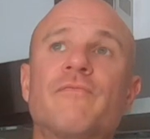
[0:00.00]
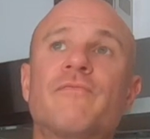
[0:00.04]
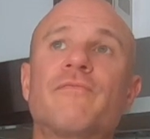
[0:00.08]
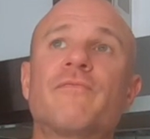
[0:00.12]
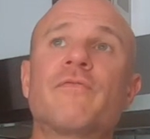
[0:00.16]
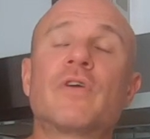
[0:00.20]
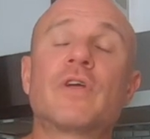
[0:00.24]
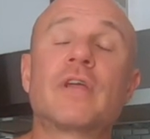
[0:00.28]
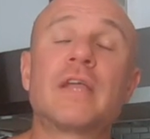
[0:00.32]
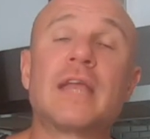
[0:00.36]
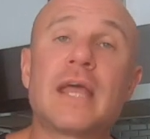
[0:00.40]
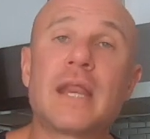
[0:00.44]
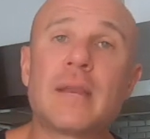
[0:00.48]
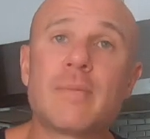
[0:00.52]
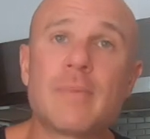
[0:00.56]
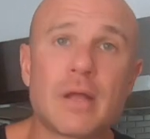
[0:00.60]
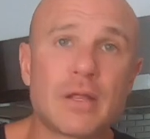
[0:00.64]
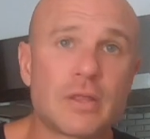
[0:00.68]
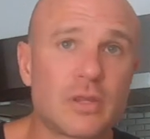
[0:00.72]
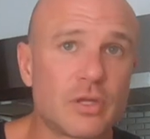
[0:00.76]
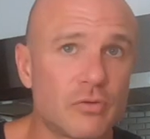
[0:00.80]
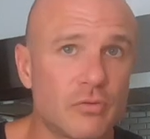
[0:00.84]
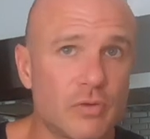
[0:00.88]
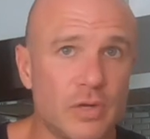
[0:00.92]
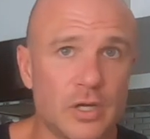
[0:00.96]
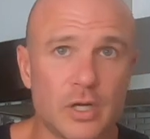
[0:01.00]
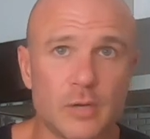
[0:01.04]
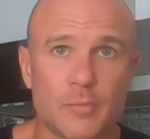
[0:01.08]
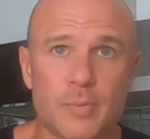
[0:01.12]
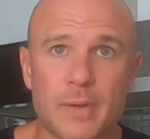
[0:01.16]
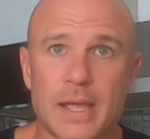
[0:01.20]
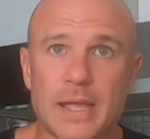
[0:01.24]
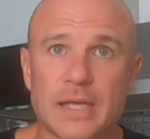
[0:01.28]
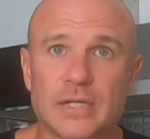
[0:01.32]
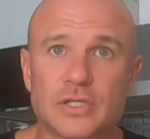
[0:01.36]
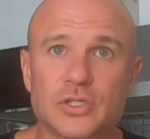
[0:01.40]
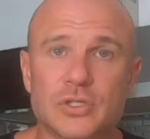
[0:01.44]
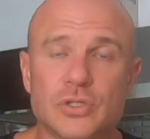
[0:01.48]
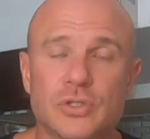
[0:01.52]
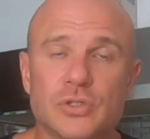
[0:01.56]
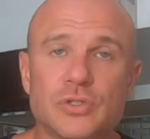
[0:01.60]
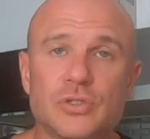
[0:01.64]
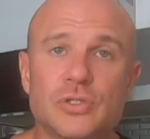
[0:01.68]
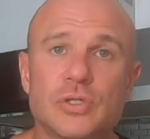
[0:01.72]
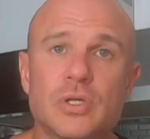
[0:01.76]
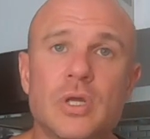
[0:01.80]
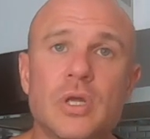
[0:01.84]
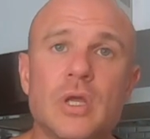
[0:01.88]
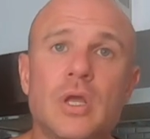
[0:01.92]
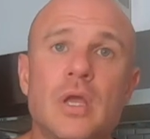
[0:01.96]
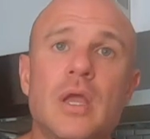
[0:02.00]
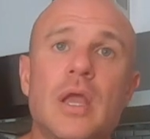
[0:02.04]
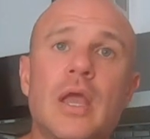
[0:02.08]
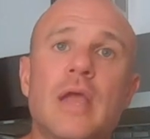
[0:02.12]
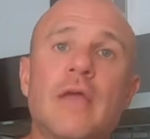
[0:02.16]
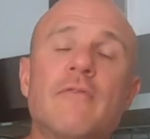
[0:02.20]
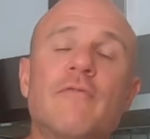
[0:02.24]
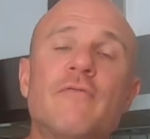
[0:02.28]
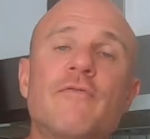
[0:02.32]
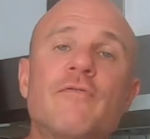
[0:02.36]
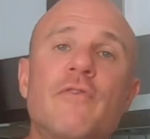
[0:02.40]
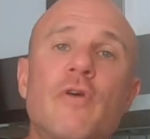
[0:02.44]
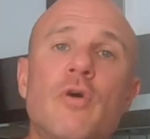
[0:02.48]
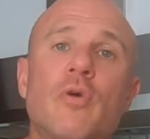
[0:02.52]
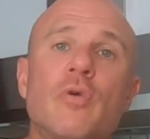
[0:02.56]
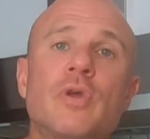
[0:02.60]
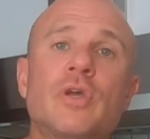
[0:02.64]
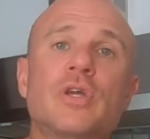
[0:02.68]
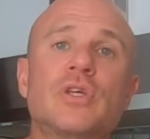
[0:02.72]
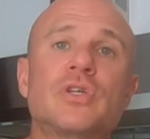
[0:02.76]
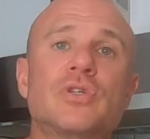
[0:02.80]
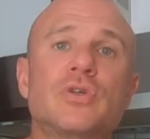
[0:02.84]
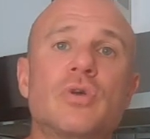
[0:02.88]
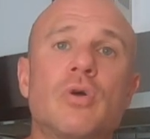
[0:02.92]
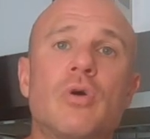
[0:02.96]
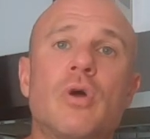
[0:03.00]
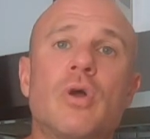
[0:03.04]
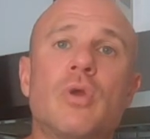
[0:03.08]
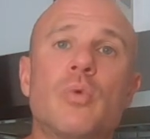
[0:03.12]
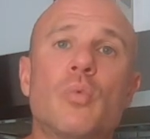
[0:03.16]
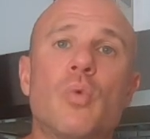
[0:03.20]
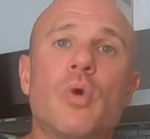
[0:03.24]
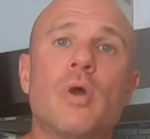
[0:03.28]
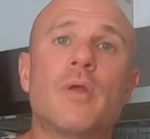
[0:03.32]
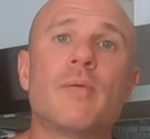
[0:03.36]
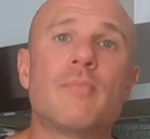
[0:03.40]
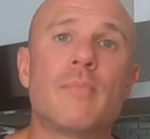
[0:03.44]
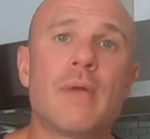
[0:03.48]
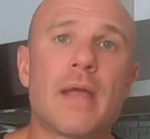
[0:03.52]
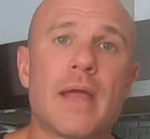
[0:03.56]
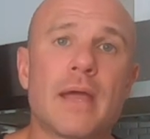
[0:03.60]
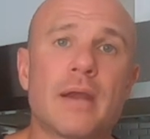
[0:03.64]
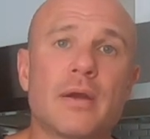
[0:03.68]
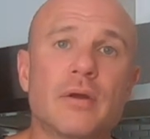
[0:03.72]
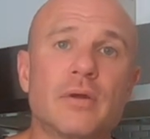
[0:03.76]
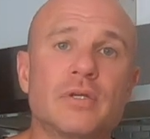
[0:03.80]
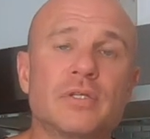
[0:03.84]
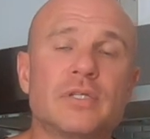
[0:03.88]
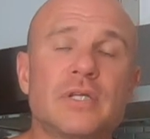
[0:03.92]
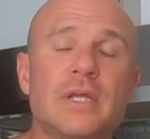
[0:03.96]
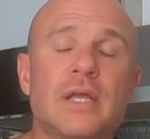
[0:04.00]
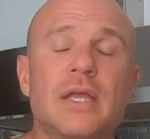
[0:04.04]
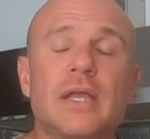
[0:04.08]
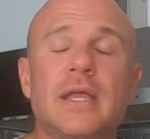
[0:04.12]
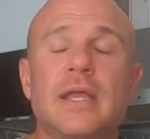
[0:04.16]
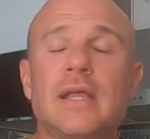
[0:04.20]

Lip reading: Forget about the greener pastures and focus on what matters.